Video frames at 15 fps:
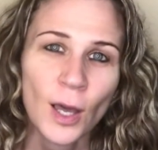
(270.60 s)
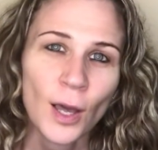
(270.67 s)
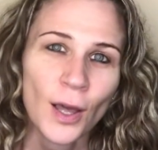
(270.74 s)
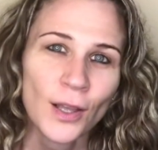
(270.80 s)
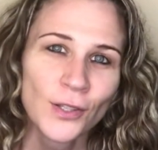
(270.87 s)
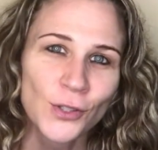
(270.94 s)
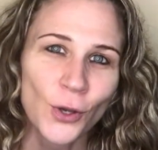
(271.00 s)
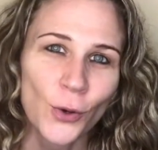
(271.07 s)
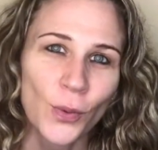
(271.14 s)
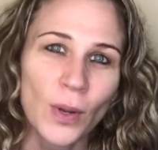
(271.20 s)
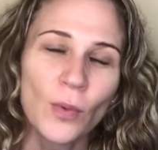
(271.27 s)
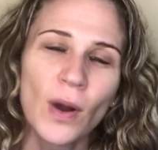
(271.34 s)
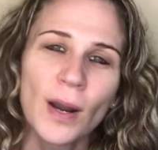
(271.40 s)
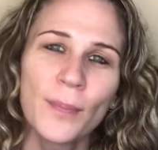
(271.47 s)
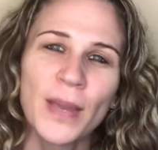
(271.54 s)
So we
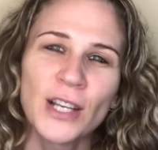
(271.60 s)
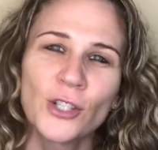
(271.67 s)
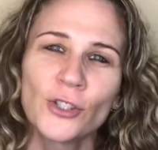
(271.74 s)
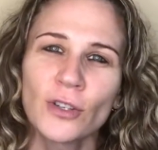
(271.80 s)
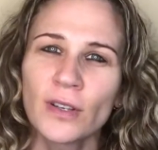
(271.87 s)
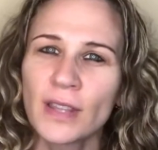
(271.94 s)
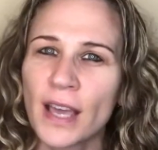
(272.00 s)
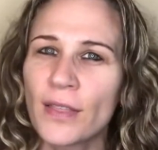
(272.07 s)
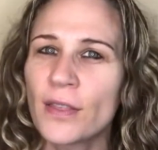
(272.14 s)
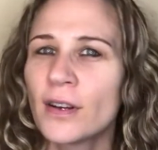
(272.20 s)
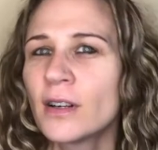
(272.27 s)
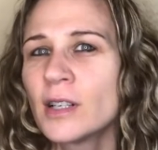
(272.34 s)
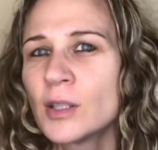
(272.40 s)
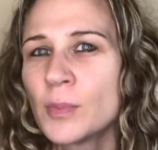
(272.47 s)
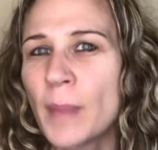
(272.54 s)
want to make sure that
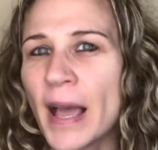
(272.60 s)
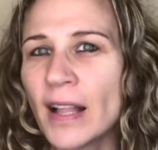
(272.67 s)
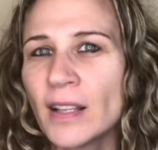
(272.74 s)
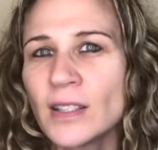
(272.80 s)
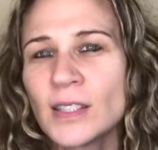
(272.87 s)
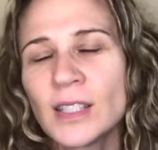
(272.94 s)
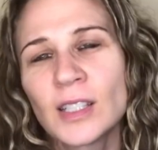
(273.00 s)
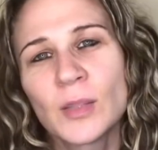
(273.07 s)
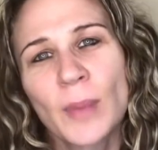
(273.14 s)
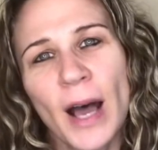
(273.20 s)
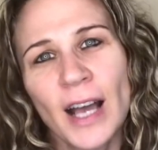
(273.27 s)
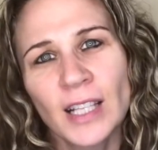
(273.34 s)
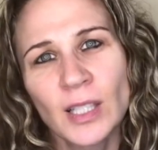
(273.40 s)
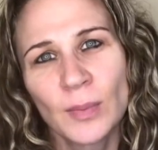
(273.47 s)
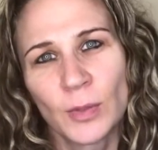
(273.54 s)
they're as balanced as
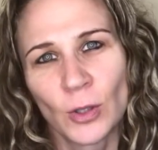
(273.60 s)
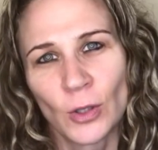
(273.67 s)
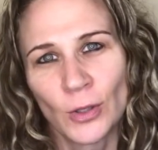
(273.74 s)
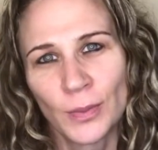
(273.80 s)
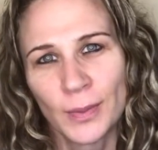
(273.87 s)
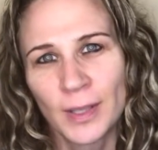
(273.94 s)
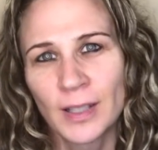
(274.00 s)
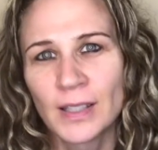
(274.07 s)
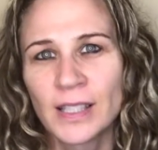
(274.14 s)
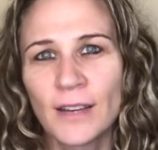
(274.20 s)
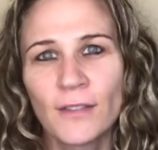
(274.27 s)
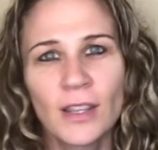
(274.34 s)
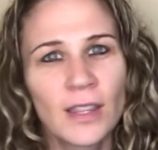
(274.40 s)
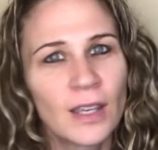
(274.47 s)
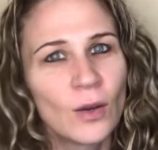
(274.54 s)
possible, because
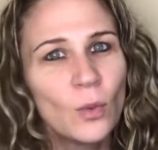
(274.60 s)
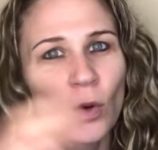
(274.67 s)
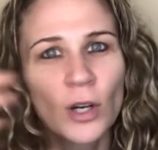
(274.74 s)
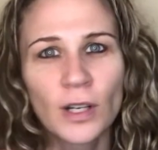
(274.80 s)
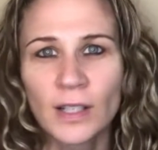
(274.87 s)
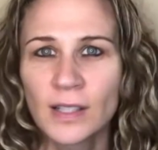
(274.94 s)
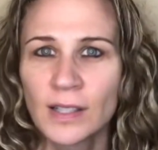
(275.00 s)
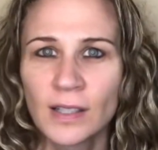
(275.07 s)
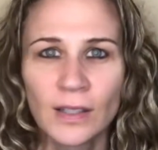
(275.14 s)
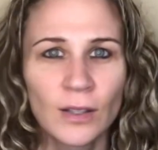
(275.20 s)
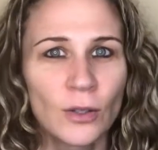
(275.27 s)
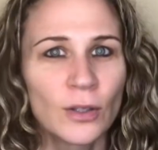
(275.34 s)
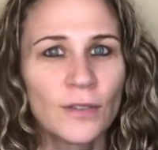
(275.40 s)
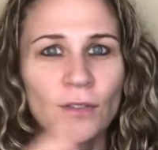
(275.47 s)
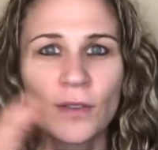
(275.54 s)
everything works, and
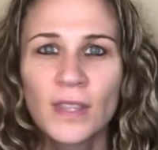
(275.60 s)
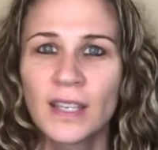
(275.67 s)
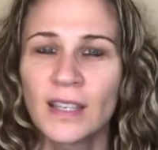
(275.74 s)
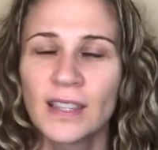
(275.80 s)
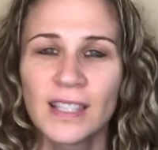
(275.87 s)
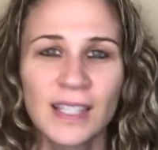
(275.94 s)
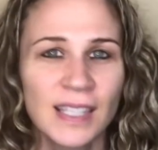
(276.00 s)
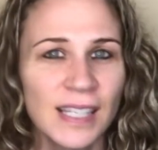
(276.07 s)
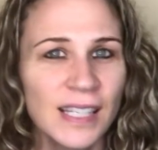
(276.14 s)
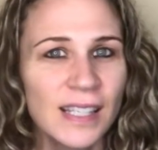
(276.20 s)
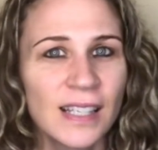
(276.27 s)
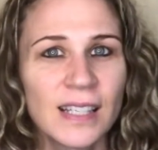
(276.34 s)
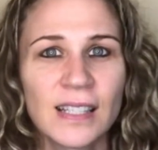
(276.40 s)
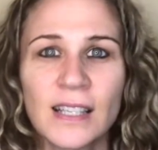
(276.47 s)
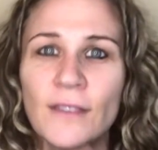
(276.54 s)
if you think of the
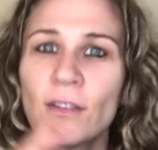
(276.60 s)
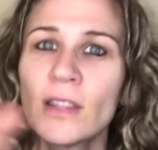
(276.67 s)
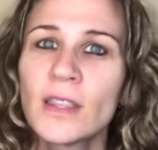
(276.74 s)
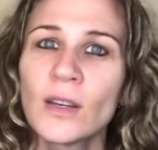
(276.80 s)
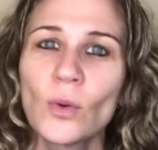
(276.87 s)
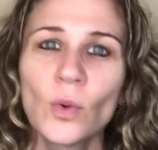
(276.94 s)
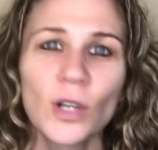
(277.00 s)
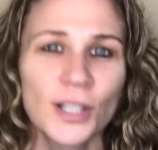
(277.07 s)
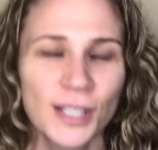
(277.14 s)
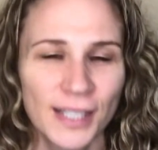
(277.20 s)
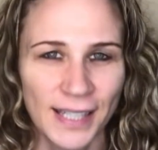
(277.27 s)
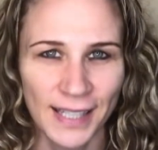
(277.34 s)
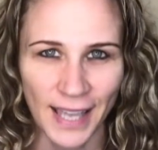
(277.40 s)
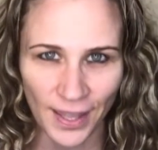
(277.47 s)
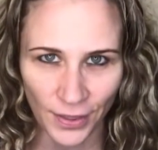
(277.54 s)
seasons, everything works
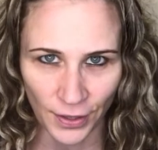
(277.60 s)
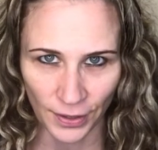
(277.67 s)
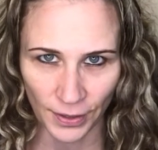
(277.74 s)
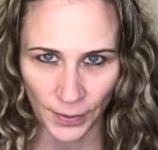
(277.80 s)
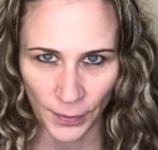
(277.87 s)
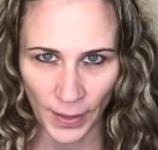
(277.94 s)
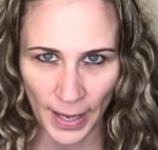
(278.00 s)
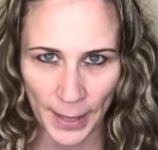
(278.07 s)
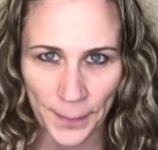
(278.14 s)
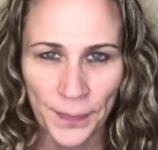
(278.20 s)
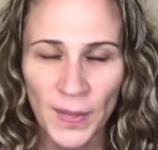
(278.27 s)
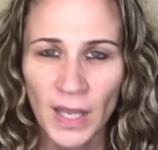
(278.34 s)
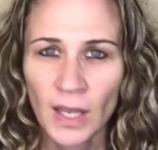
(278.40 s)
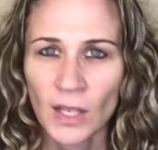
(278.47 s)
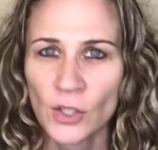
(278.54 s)
together, okay?
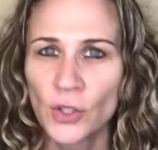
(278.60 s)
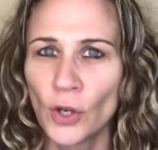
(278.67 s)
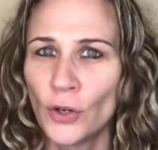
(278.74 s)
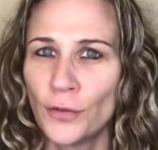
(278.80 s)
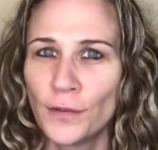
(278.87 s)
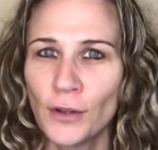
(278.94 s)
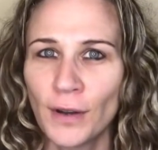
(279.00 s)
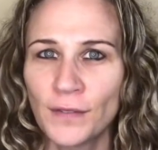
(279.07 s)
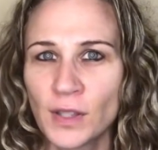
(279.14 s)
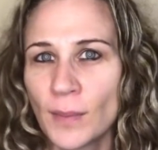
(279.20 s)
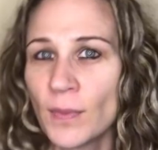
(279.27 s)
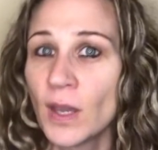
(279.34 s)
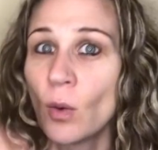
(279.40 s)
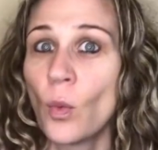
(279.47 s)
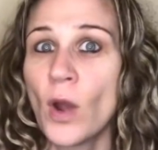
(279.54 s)
So if you have
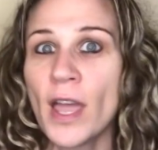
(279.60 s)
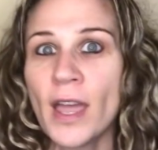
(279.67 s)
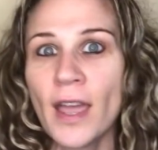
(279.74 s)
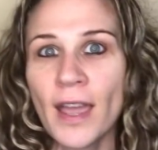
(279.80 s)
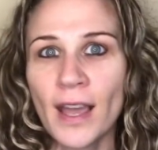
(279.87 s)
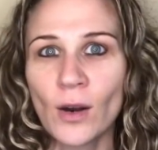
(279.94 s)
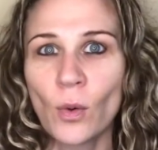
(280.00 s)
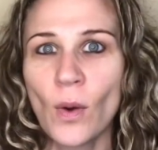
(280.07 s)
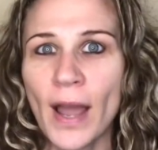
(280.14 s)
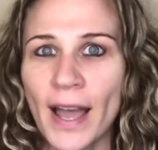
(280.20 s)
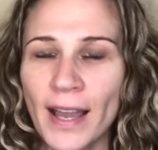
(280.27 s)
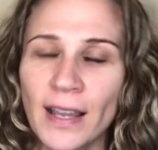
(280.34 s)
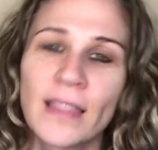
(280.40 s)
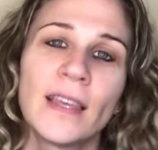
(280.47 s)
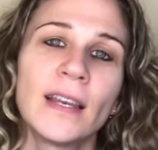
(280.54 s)
something way out of
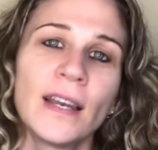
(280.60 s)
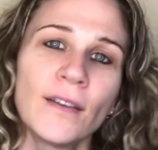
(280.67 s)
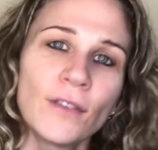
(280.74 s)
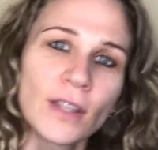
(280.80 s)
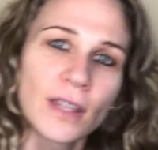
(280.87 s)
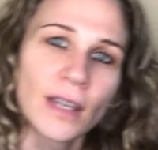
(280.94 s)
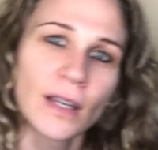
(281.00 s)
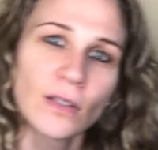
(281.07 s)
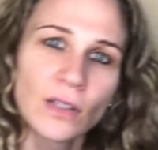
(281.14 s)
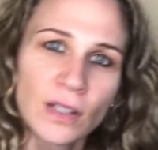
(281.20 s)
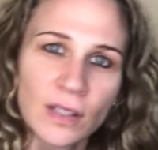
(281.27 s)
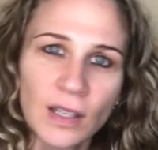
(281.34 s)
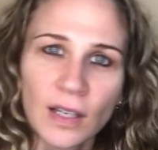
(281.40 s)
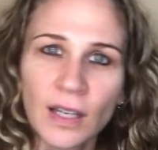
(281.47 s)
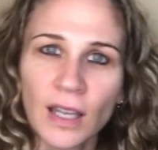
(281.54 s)
whack, then everything else is
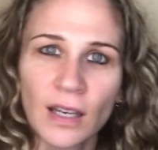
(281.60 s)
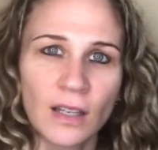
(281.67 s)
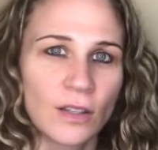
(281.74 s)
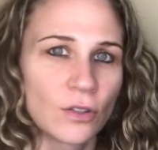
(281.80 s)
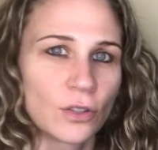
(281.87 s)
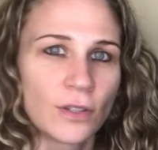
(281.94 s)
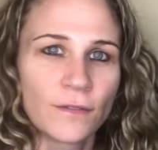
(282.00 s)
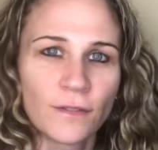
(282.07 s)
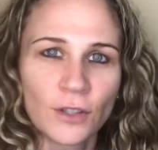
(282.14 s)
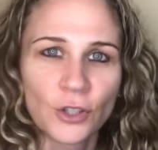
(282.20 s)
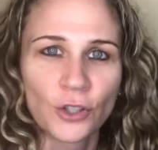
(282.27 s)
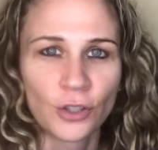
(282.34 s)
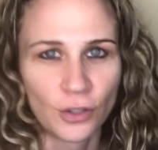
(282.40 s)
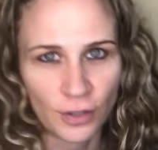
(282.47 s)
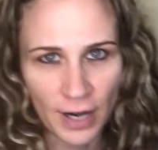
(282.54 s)
going to get either
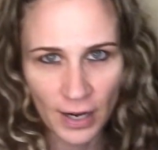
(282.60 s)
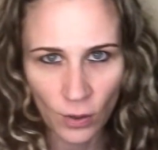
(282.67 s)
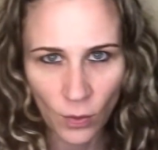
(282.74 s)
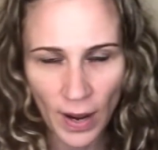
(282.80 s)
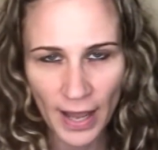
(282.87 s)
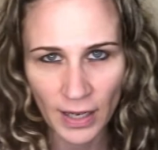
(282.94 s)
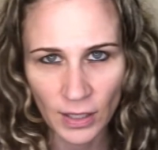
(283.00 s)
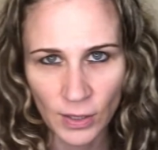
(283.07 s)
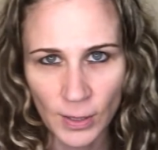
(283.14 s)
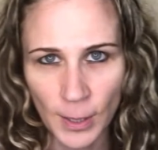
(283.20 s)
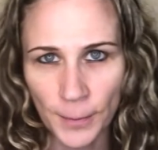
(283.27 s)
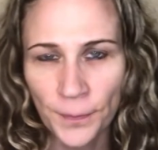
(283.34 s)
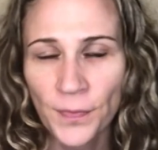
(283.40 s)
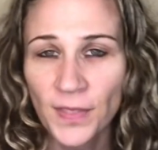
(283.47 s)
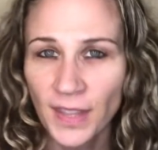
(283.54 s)
deficient or out of whack.
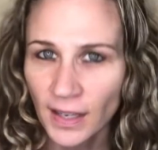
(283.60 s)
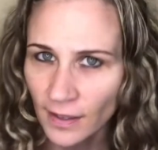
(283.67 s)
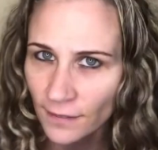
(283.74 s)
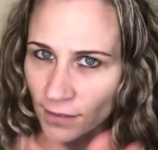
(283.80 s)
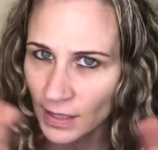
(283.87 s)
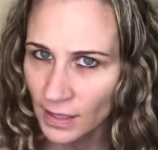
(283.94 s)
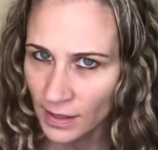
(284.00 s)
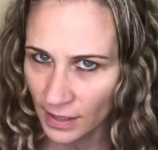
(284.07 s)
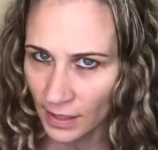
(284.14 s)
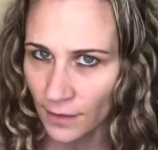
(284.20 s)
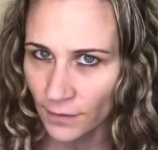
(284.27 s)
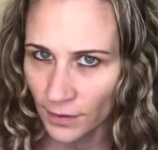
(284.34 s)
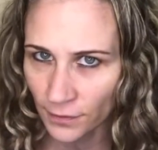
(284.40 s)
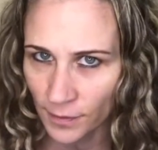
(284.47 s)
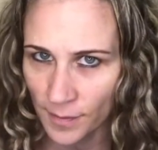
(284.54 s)
So think of
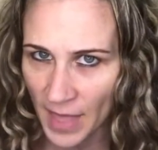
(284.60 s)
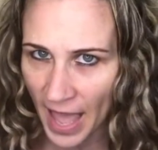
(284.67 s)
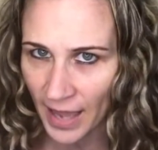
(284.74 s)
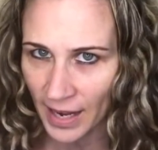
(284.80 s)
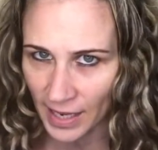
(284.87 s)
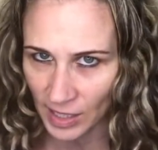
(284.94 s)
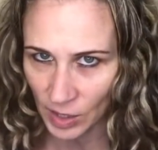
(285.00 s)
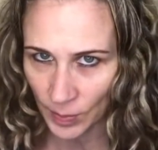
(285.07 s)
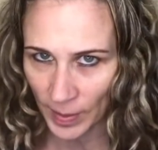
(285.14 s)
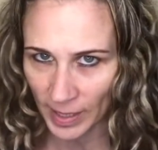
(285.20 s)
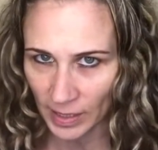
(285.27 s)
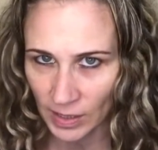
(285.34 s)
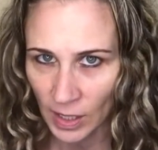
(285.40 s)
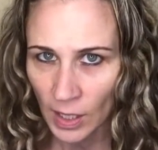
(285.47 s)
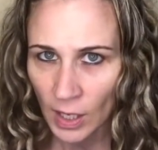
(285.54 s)
it from that
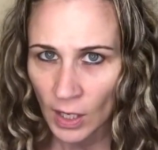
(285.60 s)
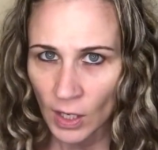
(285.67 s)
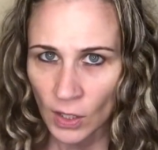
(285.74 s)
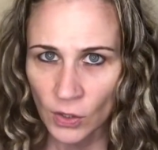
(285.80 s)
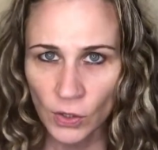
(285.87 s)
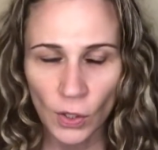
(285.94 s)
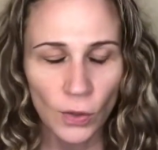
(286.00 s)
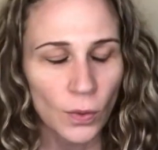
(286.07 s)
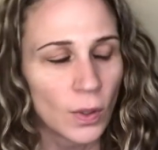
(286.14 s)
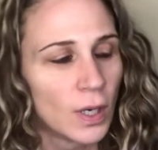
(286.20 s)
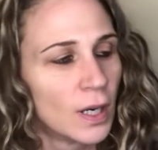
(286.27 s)
aspect. So,